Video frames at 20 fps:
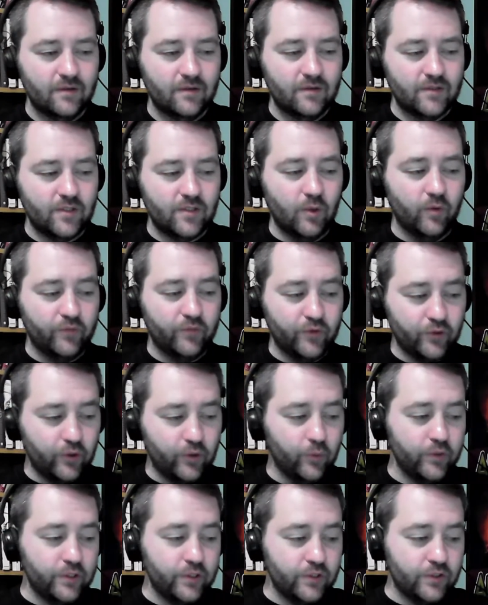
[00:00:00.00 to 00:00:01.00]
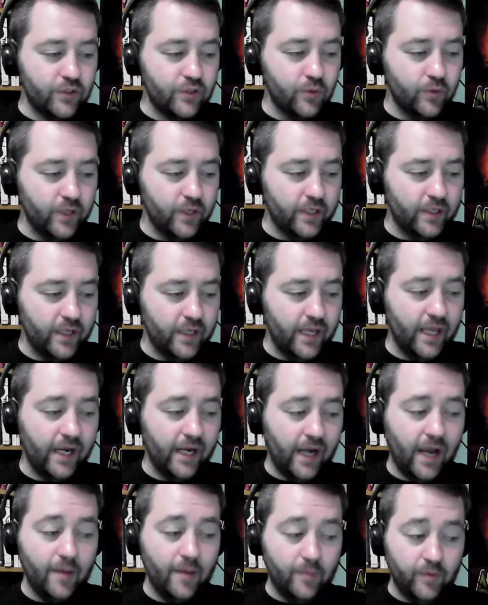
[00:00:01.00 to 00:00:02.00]
So if you're going to do it, and
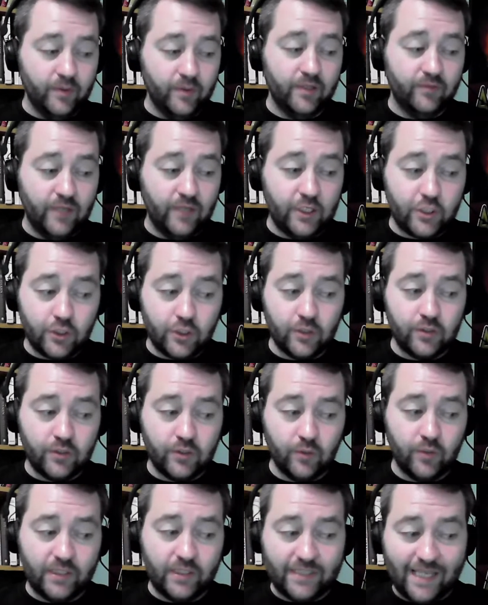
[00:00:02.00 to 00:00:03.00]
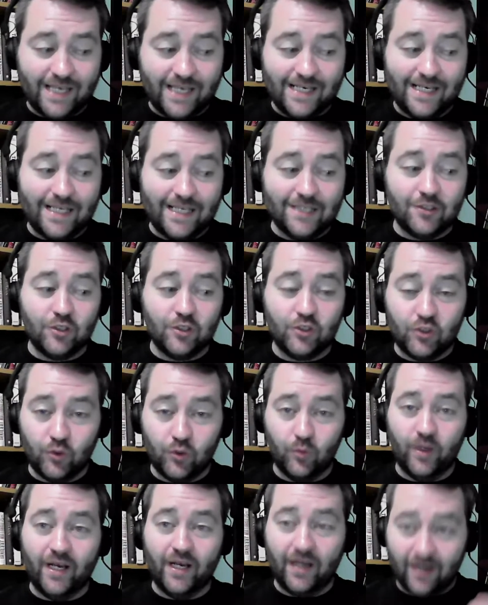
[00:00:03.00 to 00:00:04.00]
I believe they should do it, they need to
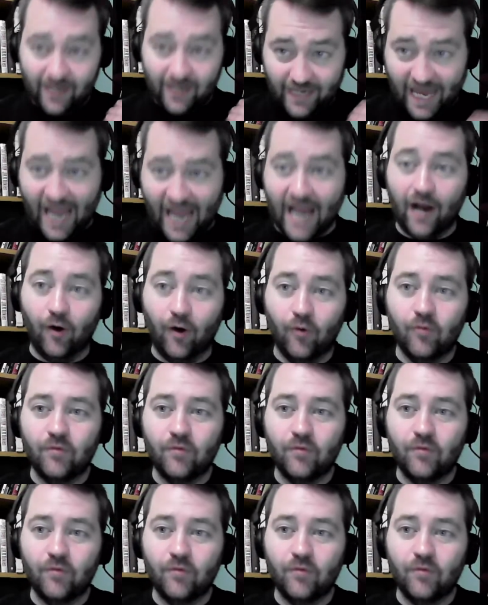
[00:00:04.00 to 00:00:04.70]
do it now.